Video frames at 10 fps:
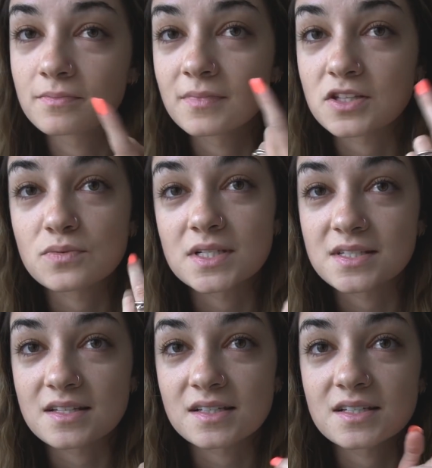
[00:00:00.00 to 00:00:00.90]
that's what it
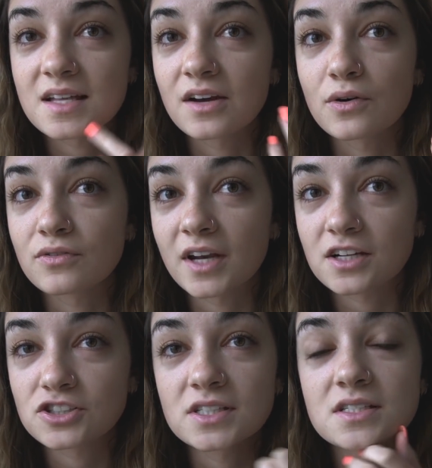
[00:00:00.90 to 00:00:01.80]
says it is I don't know if it
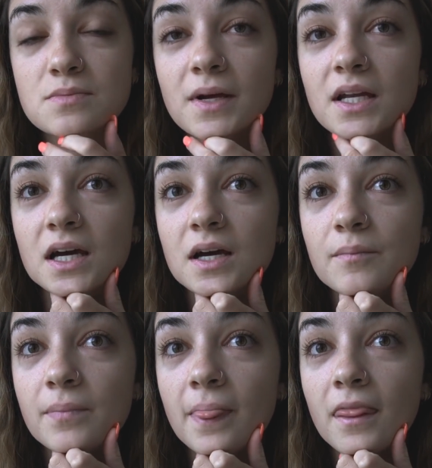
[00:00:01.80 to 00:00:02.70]
actually is but
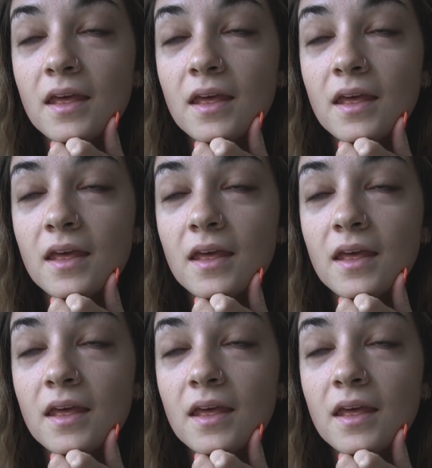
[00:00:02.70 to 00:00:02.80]
um